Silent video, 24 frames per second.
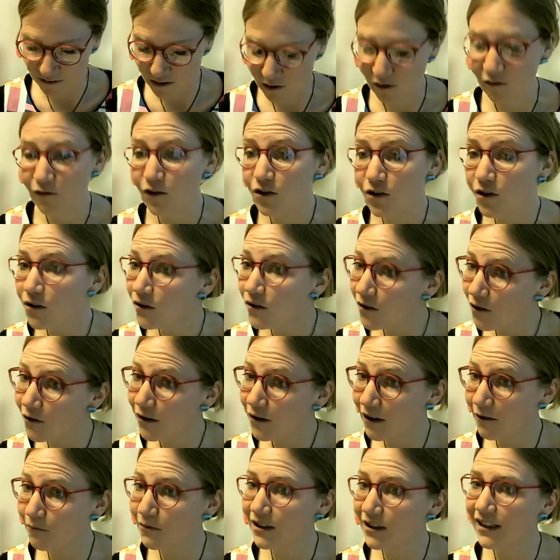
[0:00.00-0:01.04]
So if you don't know
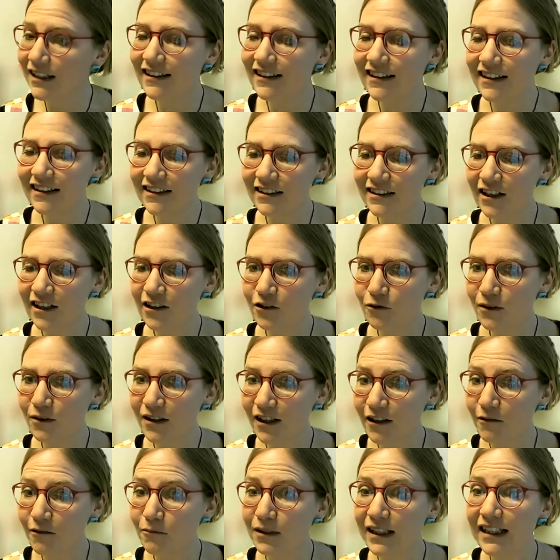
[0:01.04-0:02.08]
Emmeline, get in touch
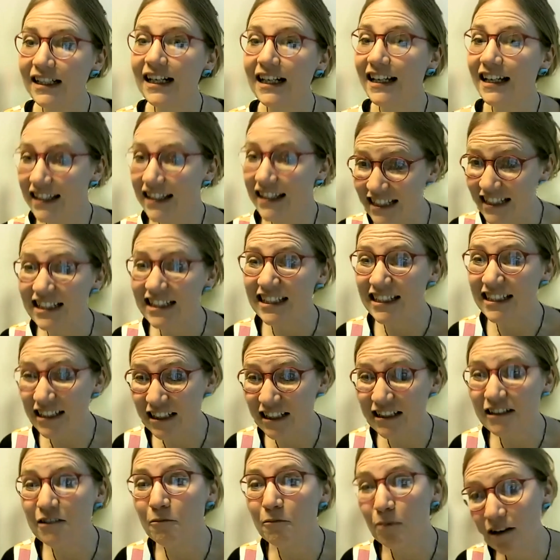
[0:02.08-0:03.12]
with Emmeline. I think she's
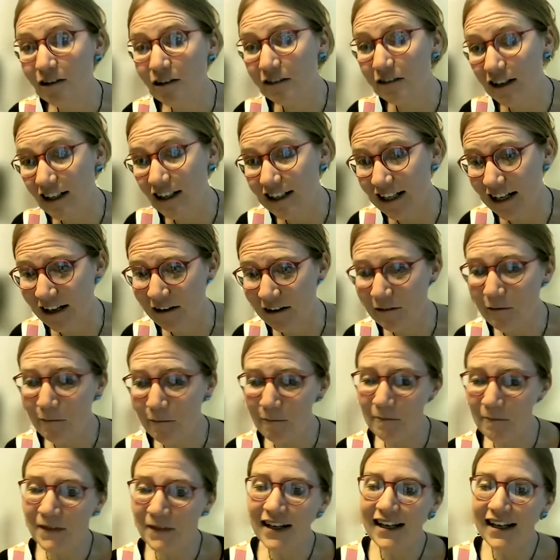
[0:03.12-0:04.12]
in Nepal right now.